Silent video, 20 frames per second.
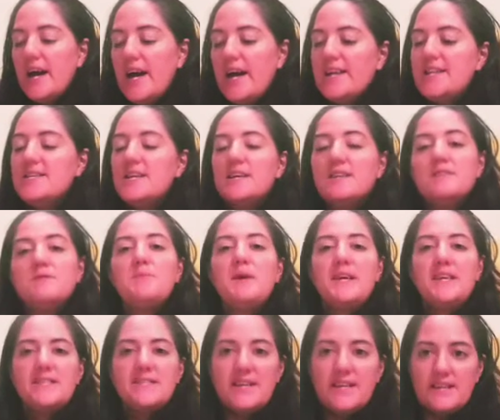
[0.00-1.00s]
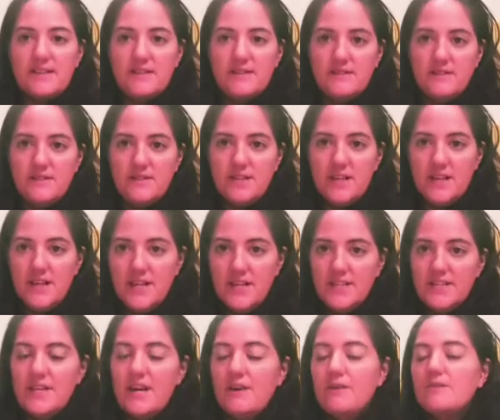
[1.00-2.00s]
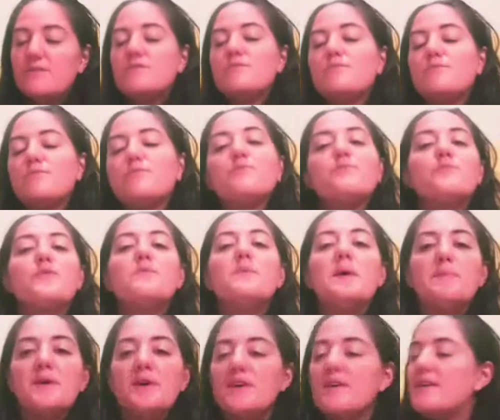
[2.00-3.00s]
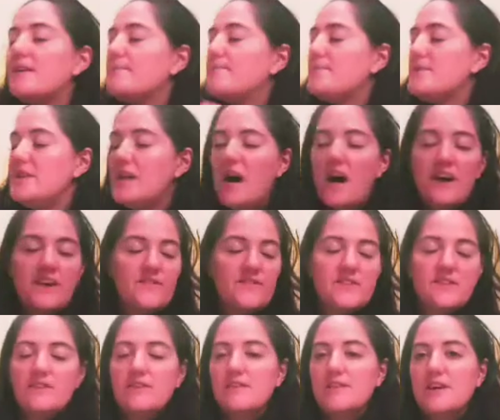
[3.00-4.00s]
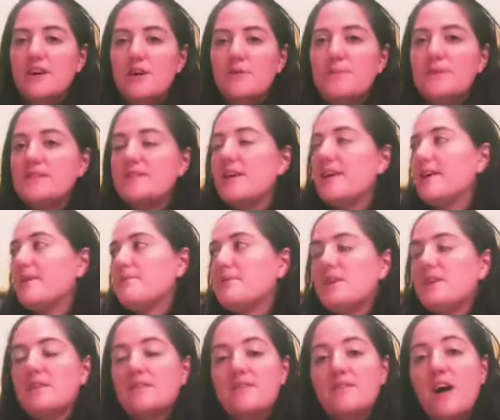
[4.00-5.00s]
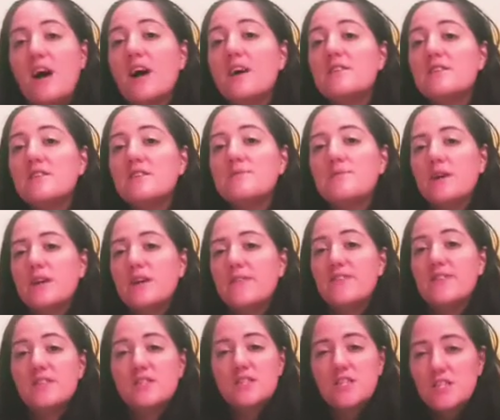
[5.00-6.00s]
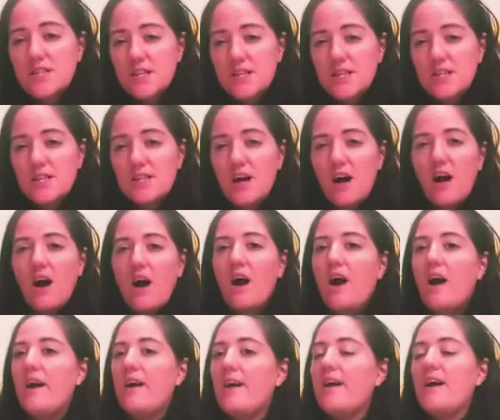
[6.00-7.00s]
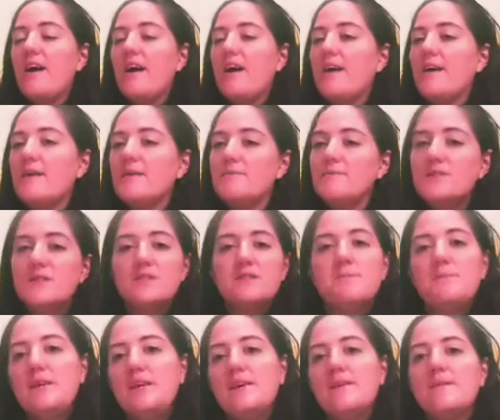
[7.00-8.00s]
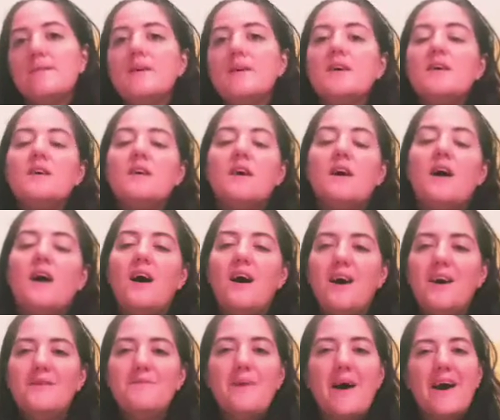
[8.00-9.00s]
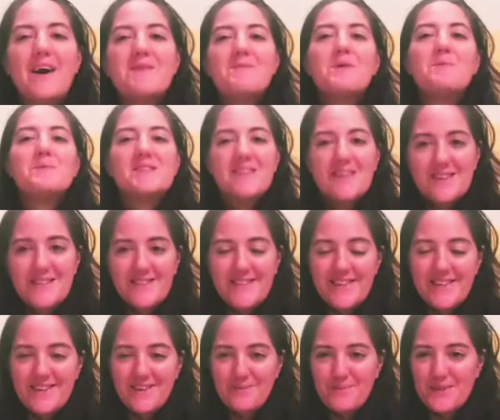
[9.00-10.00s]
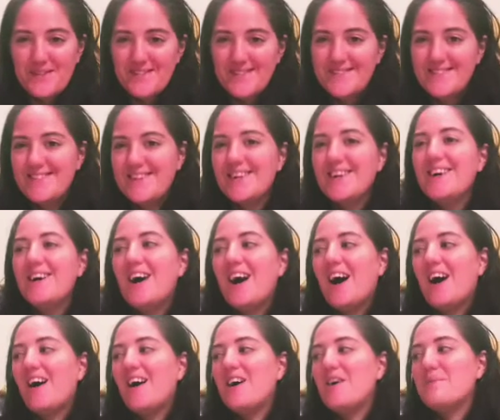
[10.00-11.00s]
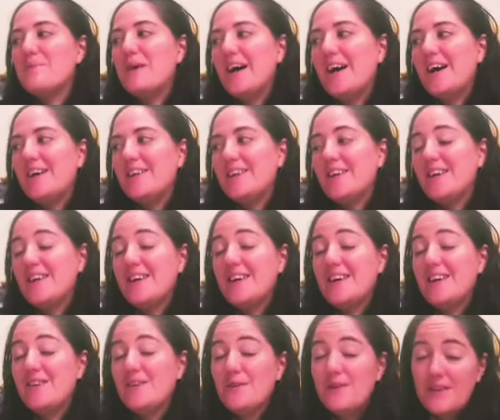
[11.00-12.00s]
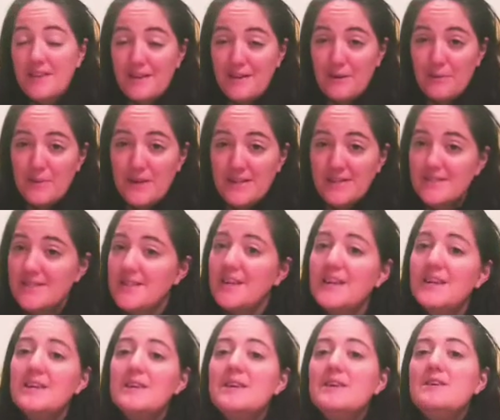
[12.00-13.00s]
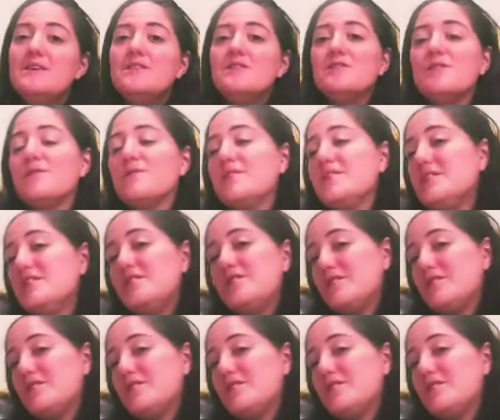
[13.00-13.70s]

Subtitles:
it does make sense. Now, remember, not a physical therapist. I am not a doctor, I'm not a physician. I am just me. I am a massage therapist and a yoga therapist. So this is